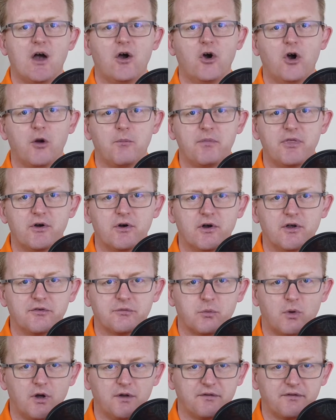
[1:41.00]
I hope
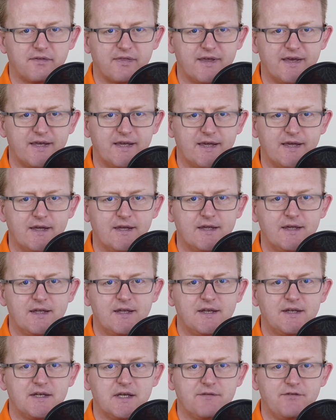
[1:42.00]
those ones there
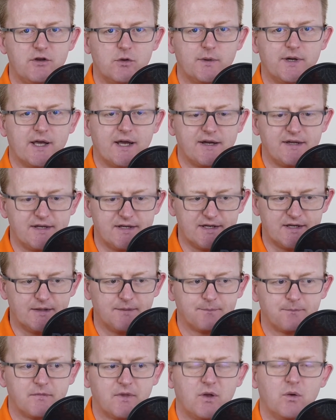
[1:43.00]
give you an
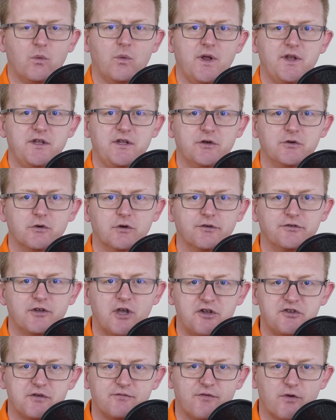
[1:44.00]
idea when you go
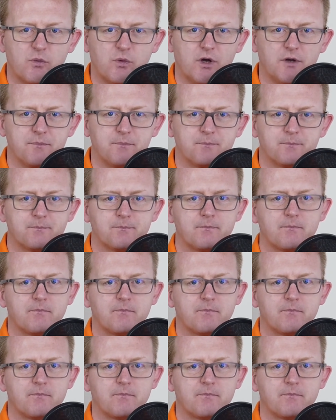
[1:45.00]
searching for one.